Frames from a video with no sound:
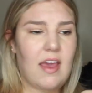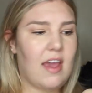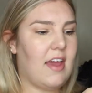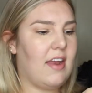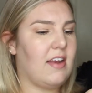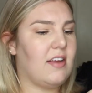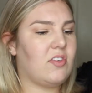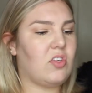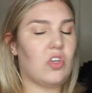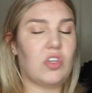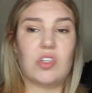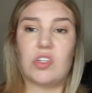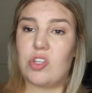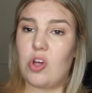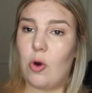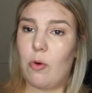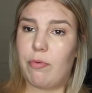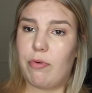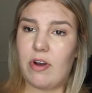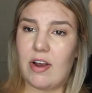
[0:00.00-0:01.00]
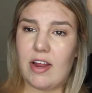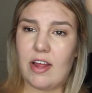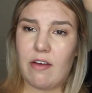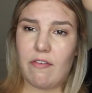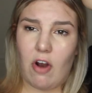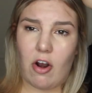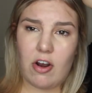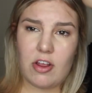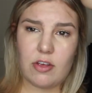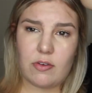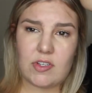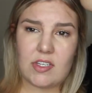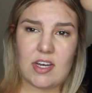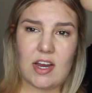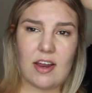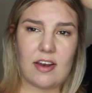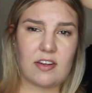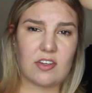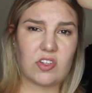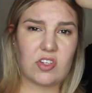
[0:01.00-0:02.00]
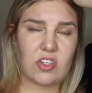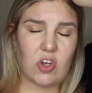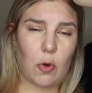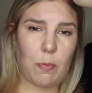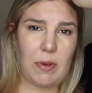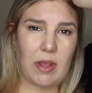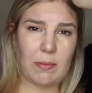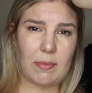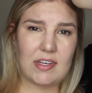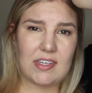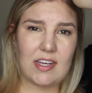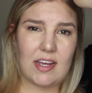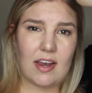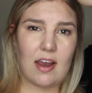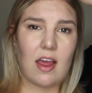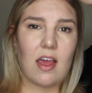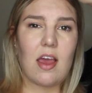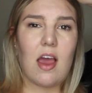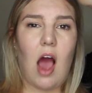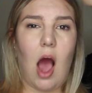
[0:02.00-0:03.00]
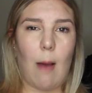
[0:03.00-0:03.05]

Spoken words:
It is so pretty. I've already used it and it's so pigmented.